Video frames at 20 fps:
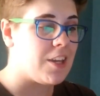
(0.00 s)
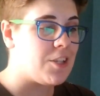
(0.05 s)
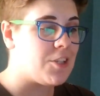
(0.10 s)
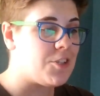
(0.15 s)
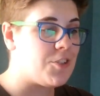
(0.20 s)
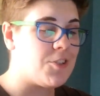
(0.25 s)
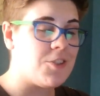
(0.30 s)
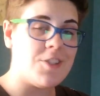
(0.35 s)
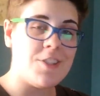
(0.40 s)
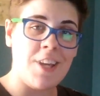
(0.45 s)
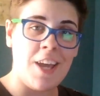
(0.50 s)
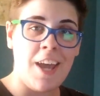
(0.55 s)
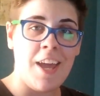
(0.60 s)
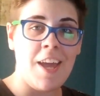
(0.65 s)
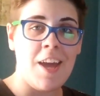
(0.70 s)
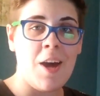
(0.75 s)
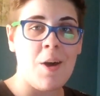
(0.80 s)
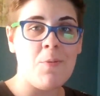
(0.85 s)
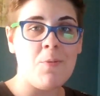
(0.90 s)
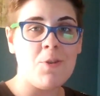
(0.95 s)
Today
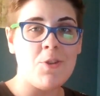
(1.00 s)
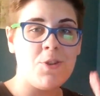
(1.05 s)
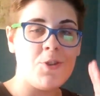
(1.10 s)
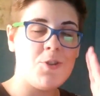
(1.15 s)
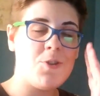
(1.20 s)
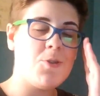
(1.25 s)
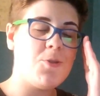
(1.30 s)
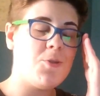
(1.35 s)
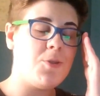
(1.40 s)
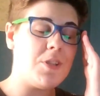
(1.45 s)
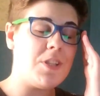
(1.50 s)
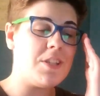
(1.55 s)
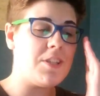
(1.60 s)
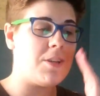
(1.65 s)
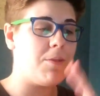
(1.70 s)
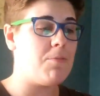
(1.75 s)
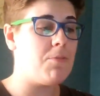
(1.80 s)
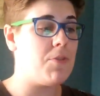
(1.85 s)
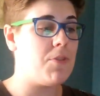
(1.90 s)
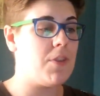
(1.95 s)
I will do
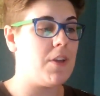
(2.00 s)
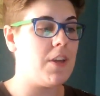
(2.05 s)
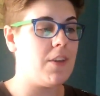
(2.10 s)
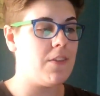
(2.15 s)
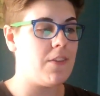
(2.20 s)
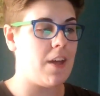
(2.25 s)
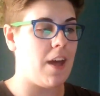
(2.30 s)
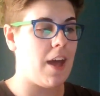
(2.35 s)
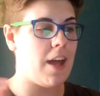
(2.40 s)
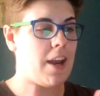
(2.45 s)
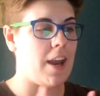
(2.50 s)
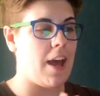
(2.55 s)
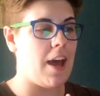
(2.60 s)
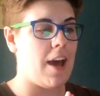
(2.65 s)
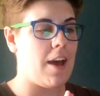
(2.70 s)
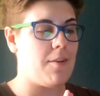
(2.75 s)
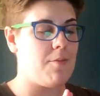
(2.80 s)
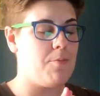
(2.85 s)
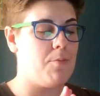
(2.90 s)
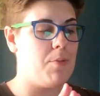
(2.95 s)
something that
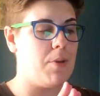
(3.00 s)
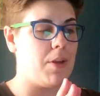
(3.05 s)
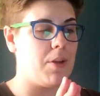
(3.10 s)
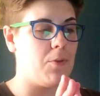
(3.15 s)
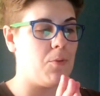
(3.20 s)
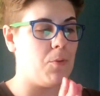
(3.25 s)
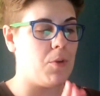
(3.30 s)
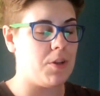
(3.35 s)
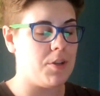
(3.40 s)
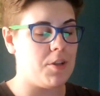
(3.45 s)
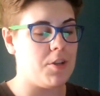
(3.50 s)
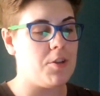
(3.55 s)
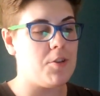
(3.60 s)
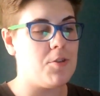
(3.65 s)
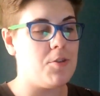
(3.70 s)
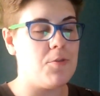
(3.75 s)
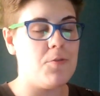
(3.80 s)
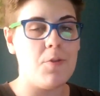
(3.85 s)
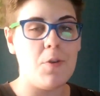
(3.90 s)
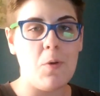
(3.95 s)
I've been wanting
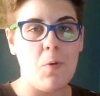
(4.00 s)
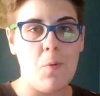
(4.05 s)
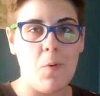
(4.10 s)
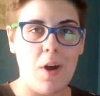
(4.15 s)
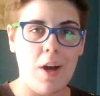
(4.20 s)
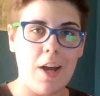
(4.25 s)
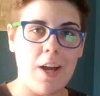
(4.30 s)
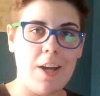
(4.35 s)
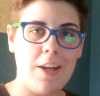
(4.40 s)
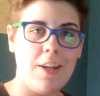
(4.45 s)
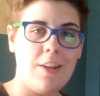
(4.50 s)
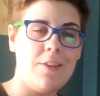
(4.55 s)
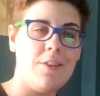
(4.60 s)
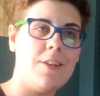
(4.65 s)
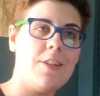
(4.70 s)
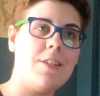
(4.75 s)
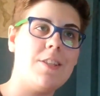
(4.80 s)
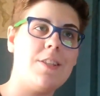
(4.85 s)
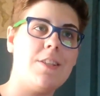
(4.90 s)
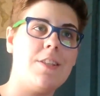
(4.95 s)
to do for a while and
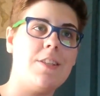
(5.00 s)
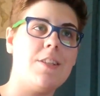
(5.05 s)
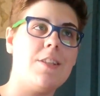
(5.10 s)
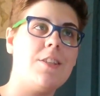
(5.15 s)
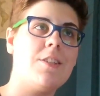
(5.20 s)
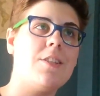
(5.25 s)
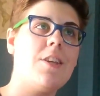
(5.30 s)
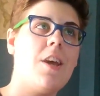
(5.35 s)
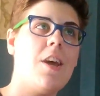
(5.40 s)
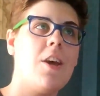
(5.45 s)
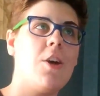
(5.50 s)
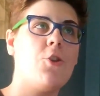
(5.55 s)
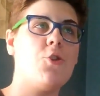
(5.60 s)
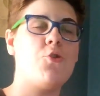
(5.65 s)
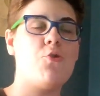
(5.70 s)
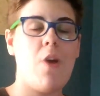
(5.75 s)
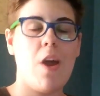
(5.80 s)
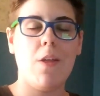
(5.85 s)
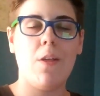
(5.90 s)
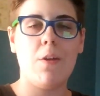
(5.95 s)
this is
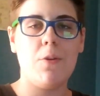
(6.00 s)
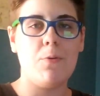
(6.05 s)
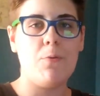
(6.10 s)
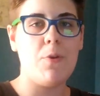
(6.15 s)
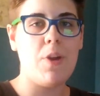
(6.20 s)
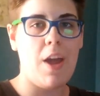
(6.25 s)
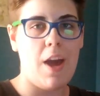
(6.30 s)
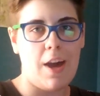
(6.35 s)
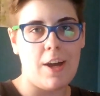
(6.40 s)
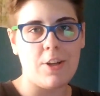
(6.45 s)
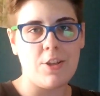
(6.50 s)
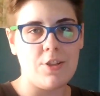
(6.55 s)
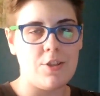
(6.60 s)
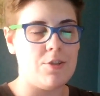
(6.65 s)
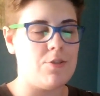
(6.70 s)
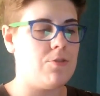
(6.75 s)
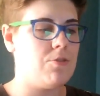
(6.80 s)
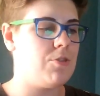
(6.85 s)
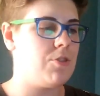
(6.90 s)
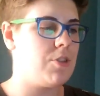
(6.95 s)
trailer
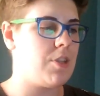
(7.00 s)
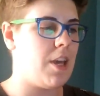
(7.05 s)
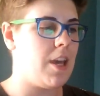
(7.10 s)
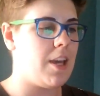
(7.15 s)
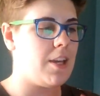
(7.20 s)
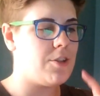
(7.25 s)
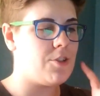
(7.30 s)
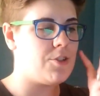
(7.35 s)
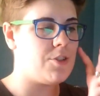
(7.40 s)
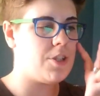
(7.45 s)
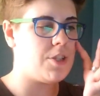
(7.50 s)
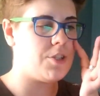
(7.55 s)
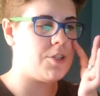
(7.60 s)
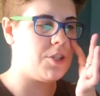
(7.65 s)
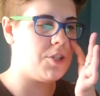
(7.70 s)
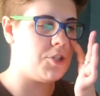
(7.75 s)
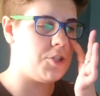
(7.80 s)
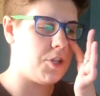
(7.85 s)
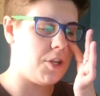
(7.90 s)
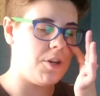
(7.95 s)
reactions and just
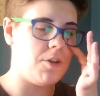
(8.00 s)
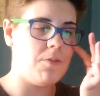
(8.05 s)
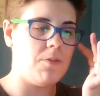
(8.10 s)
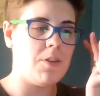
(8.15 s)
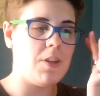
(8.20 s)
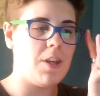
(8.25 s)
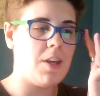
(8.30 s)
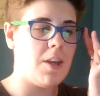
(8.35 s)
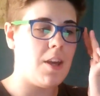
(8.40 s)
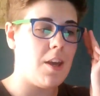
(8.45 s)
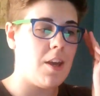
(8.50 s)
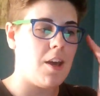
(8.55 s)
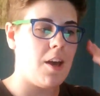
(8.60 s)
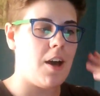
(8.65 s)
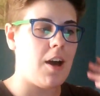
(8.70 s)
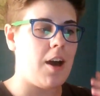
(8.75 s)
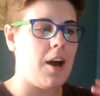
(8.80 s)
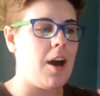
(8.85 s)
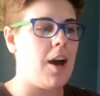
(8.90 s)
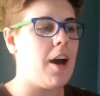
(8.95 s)
in generally
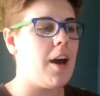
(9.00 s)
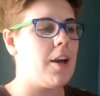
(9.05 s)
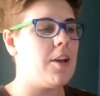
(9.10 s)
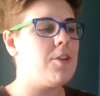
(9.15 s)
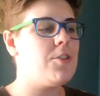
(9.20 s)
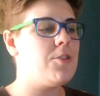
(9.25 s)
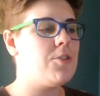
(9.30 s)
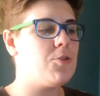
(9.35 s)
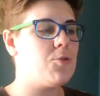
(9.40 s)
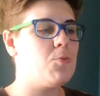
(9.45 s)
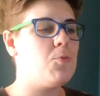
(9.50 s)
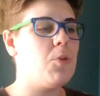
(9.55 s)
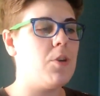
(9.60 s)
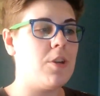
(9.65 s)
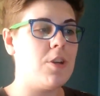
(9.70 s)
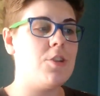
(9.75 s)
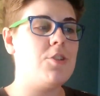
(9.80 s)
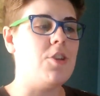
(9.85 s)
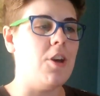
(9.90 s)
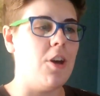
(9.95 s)
I just
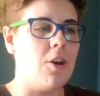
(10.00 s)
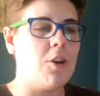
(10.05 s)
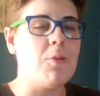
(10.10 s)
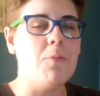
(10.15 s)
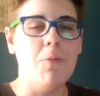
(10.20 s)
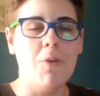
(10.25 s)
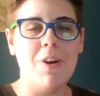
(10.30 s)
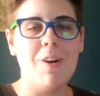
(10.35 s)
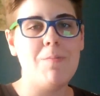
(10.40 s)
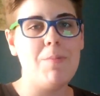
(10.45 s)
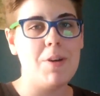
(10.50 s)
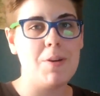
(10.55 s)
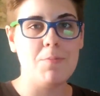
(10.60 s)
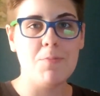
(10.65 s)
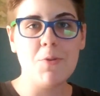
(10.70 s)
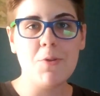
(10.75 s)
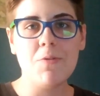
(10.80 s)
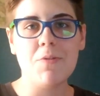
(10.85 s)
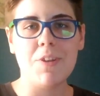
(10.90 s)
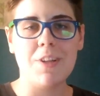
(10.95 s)
want to talk more about
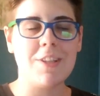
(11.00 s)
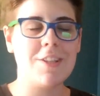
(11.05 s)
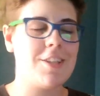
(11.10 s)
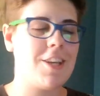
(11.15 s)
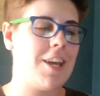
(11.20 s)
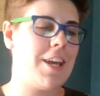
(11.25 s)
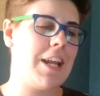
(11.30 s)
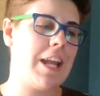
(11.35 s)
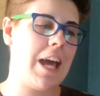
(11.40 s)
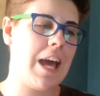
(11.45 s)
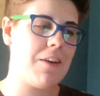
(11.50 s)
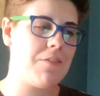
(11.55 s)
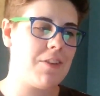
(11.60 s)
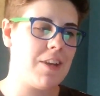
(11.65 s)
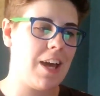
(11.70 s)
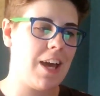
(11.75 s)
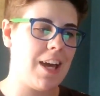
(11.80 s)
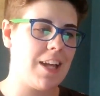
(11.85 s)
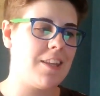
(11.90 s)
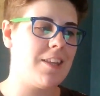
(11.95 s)
movies and I haven't
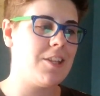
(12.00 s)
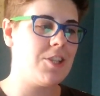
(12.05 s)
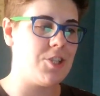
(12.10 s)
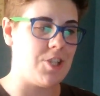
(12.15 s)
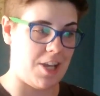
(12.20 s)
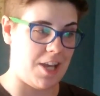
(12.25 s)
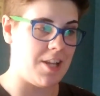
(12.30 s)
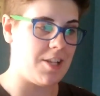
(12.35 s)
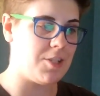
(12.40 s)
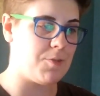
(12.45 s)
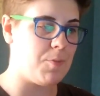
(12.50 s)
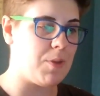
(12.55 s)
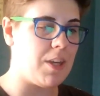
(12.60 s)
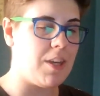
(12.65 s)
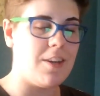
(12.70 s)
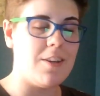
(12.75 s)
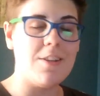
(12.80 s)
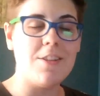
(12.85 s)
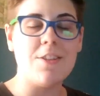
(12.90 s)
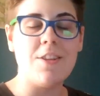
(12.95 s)
had the chance
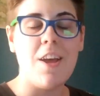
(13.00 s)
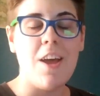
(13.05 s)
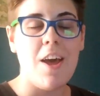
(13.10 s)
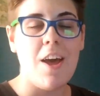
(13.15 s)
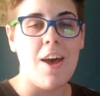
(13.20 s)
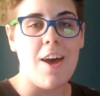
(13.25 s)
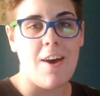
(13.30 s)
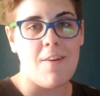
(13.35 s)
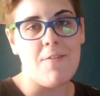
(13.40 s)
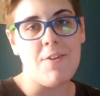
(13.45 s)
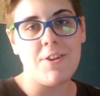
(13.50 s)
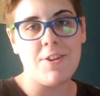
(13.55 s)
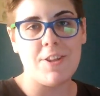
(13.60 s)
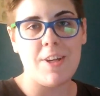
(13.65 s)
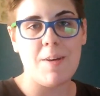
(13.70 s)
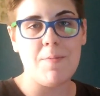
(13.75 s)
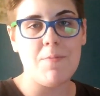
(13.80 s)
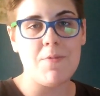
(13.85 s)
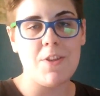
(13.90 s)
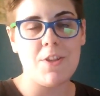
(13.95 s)
because every
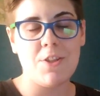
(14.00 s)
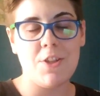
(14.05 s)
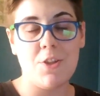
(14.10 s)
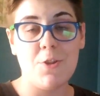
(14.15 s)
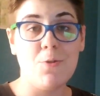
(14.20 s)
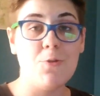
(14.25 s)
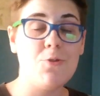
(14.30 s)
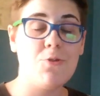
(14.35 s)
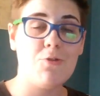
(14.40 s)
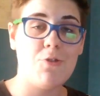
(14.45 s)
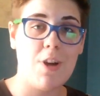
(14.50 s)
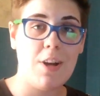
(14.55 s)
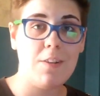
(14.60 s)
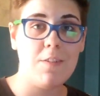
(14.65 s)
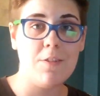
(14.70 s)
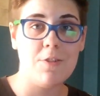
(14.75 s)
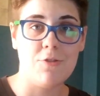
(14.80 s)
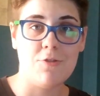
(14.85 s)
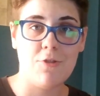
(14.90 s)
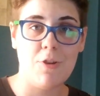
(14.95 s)
time there's a new
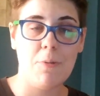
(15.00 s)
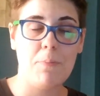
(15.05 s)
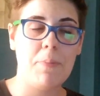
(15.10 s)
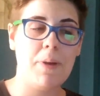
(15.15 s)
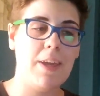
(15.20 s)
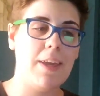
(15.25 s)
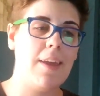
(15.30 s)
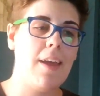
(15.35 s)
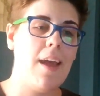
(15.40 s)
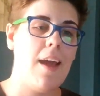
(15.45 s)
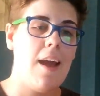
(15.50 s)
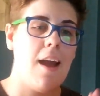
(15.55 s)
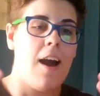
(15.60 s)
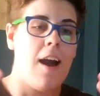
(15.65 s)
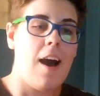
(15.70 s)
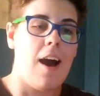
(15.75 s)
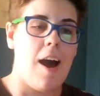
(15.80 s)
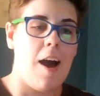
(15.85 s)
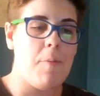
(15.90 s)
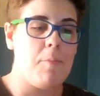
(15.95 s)
trailer dropping
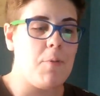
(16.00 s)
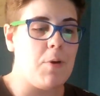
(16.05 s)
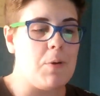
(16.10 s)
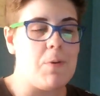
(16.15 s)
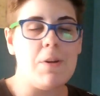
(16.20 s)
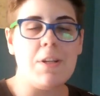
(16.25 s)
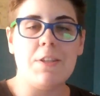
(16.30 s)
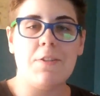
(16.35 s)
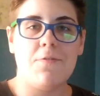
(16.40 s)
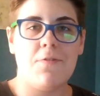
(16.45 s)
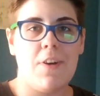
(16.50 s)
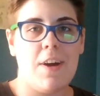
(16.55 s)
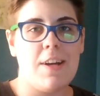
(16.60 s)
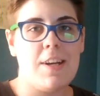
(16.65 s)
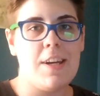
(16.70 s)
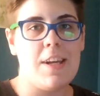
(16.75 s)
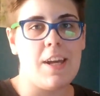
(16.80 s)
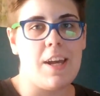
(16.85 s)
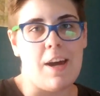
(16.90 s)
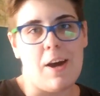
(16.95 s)
I'm always
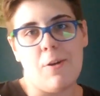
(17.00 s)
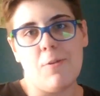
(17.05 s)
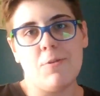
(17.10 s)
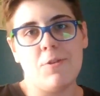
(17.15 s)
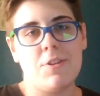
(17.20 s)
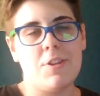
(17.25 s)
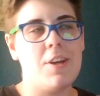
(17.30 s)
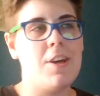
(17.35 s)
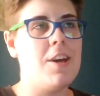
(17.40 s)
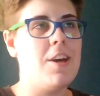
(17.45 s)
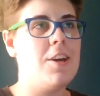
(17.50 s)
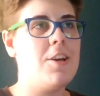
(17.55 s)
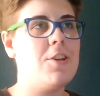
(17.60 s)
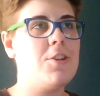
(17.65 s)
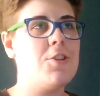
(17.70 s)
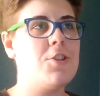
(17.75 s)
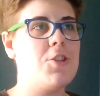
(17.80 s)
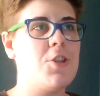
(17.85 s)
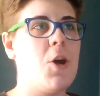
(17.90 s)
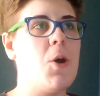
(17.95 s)
finding out
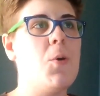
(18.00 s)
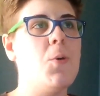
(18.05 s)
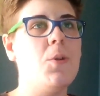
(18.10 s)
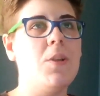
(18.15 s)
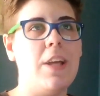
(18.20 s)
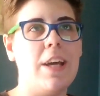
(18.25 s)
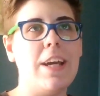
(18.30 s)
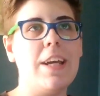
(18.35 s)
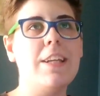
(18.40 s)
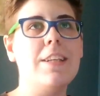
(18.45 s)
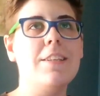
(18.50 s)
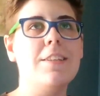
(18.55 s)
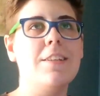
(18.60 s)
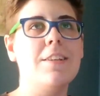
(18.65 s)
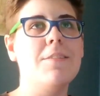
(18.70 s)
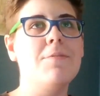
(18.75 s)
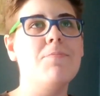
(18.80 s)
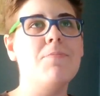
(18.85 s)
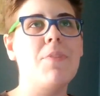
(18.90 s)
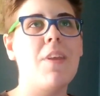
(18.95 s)
so late
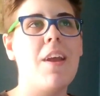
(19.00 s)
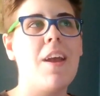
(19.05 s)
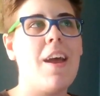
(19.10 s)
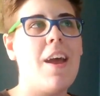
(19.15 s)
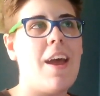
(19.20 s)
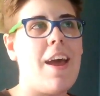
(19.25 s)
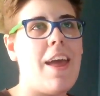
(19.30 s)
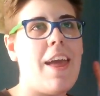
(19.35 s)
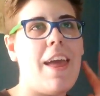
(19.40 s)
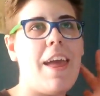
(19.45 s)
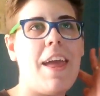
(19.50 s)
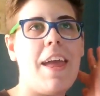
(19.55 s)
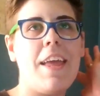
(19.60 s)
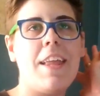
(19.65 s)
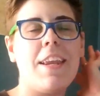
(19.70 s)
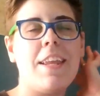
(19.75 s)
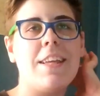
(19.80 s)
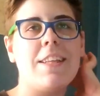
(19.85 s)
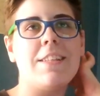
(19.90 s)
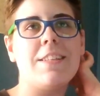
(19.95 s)

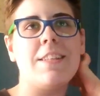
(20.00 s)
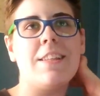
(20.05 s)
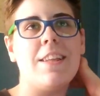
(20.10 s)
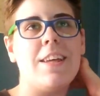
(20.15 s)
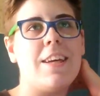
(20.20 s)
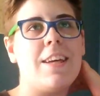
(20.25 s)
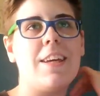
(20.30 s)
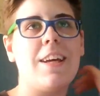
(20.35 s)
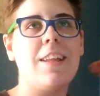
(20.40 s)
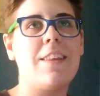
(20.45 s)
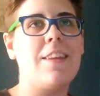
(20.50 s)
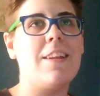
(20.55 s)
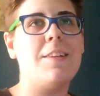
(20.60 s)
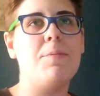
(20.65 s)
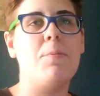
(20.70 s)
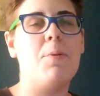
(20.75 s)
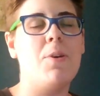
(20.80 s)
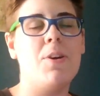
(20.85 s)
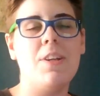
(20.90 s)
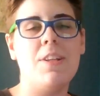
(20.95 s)
and it's like at
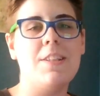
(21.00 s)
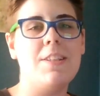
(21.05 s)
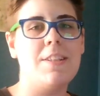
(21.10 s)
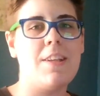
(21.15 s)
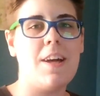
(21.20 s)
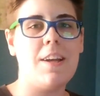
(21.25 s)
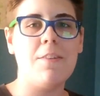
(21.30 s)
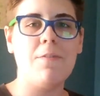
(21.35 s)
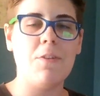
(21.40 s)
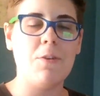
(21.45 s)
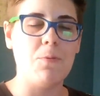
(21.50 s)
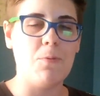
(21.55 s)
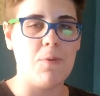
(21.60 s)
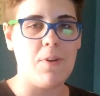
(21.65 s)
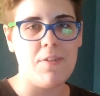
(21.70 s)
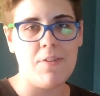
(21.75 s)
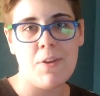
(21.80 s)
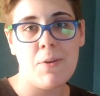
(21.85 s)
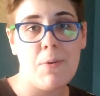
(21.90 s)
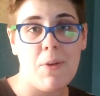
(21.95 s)
that point it's not even
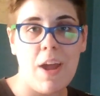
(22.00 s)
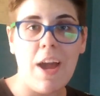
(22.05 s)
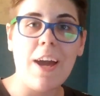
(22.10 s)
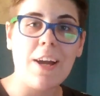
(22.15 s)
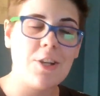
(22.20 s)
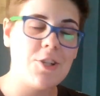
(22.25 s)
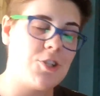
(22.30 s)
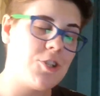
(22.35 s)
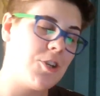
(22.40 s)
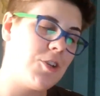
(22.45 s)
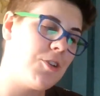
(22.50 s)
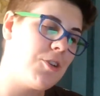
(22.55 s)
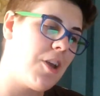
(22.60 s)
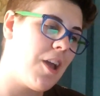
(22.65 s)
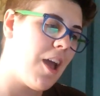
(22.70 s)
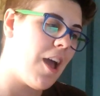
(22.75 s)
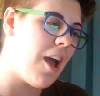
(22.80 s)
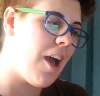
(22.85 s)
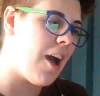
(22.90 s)
worth a reaction.